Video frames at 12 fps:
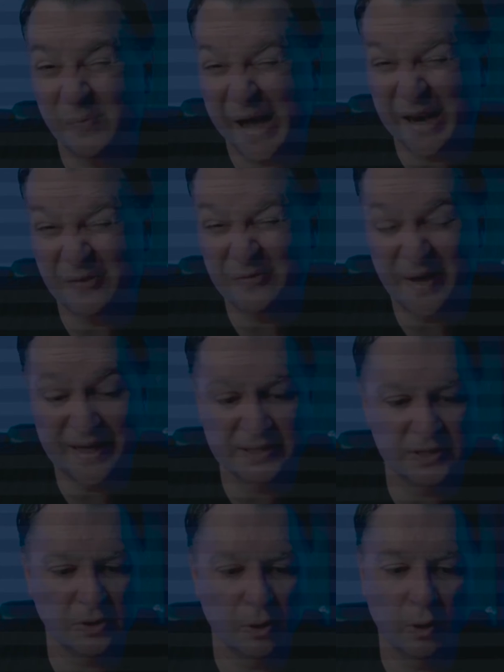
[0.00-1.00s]
the
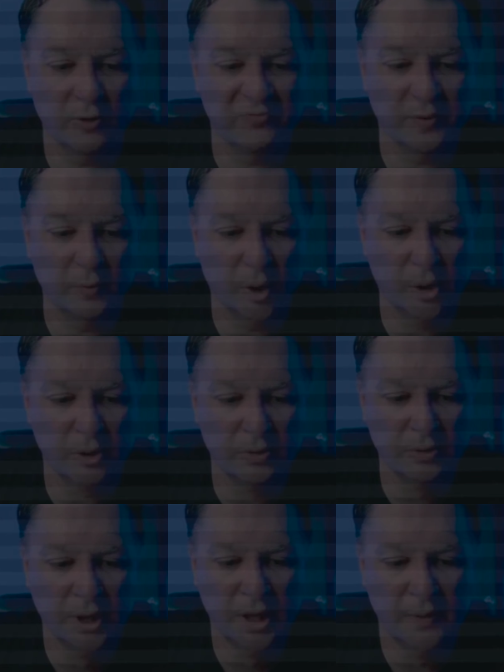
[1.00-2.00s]
manifest of the
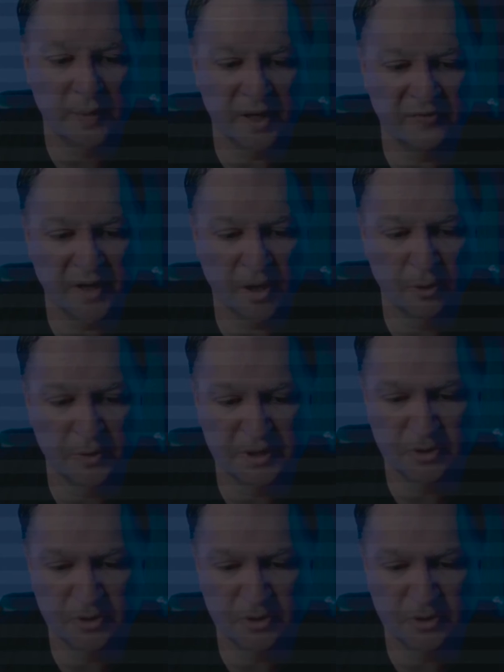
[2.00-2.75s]
model. But if I go